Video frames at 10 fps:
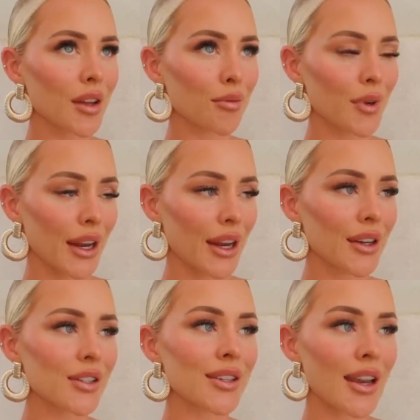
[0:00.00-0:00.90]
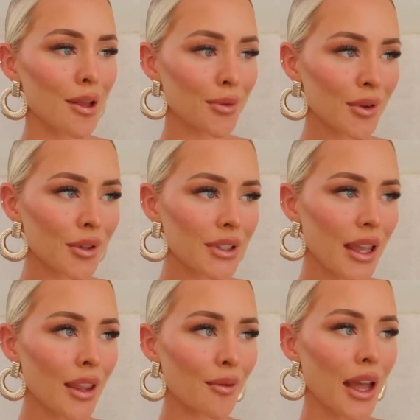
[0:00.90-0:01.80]
Capri to Naples
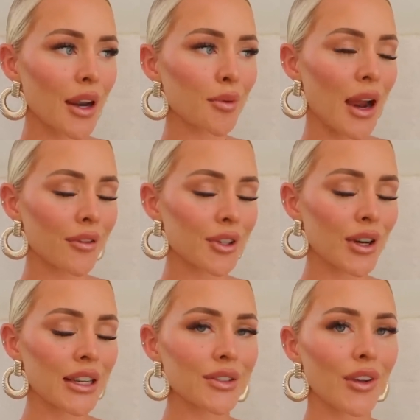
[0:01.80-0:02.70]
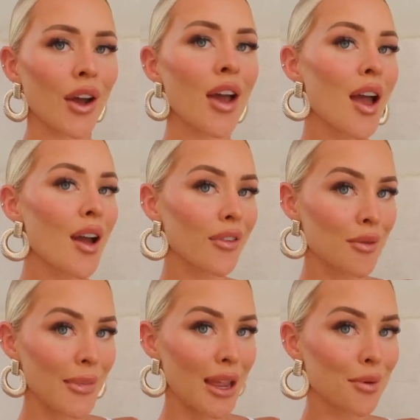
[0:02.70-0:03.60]
and then we had a private transfer
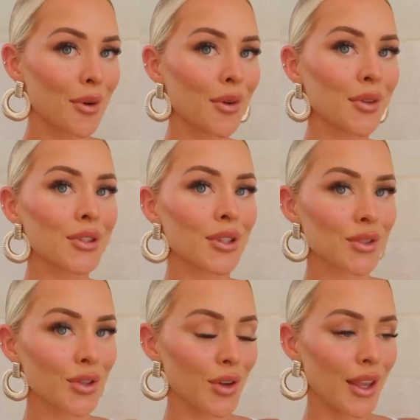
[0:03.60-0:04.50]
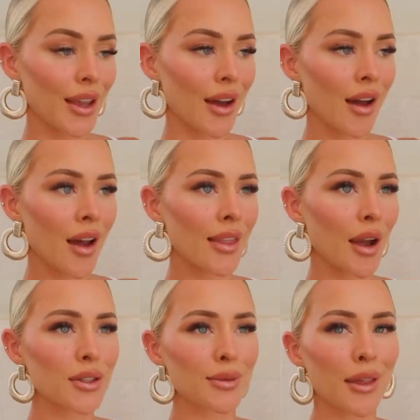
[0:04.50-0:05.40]
from Naples to here and
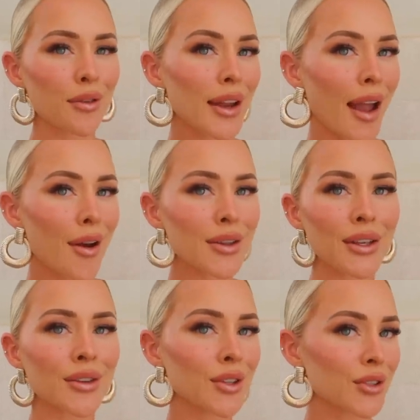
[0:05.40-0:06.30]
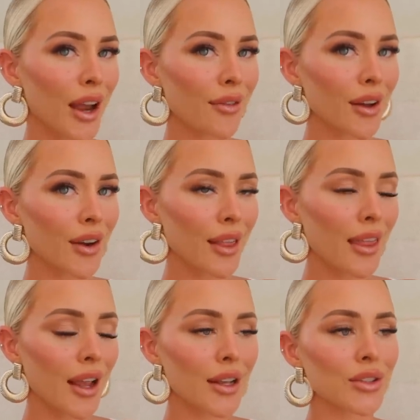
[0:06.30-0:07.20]
that was about 3 hours. There was no traffic or
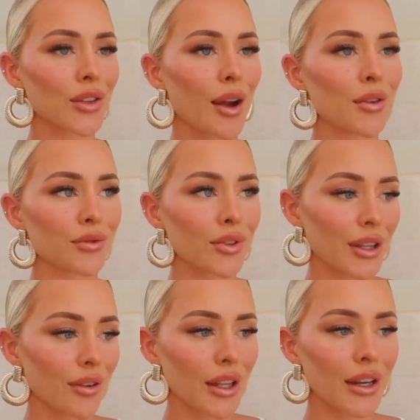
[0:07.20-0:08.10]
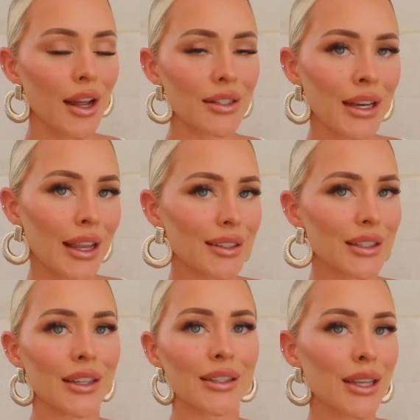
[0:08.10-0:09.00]
anything, so that was really really nice and
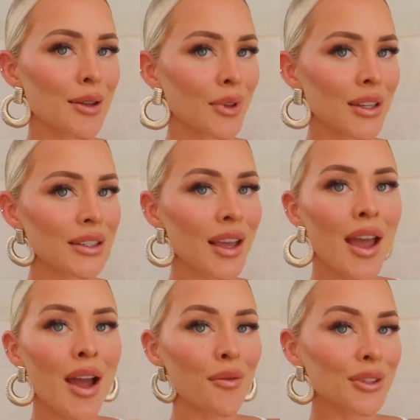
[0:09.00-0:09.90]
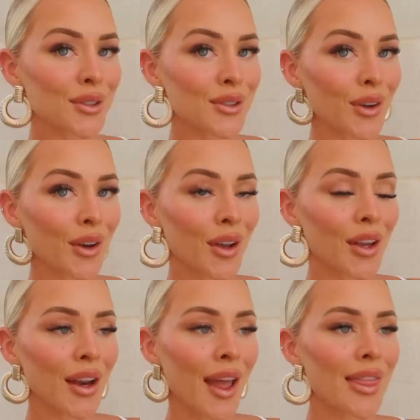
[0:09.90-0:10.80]
easy and seamless, which was
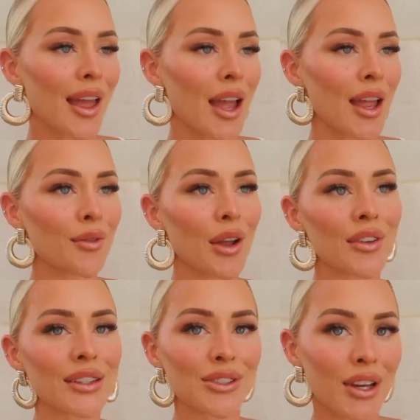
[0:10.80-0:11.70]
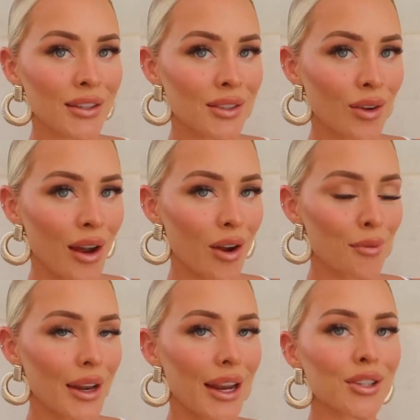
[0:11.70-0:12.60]
good. And then we obviously checked into our
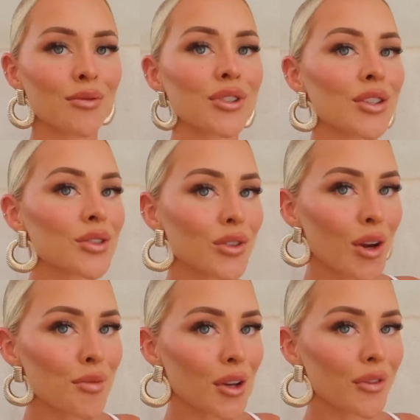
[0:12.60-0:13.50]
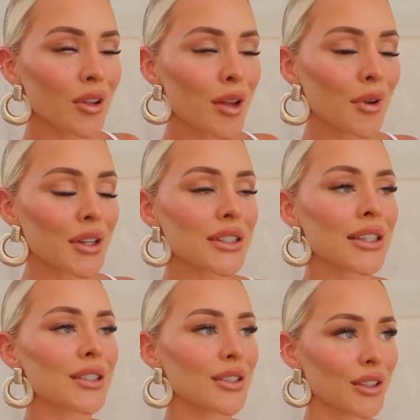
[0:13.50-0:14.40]
accommodation, which is so beautiful. I'm honestly
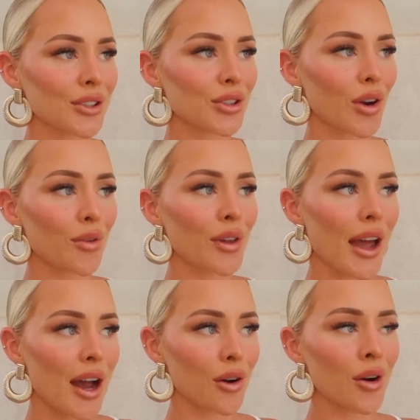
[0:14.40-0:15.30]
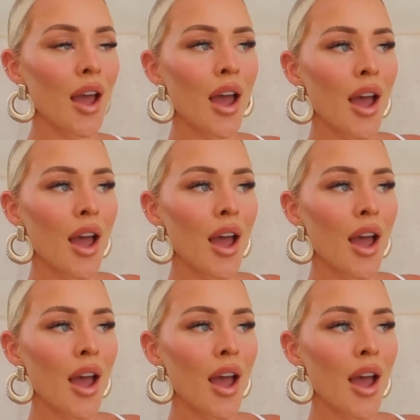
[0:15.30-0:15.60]
still in shock with how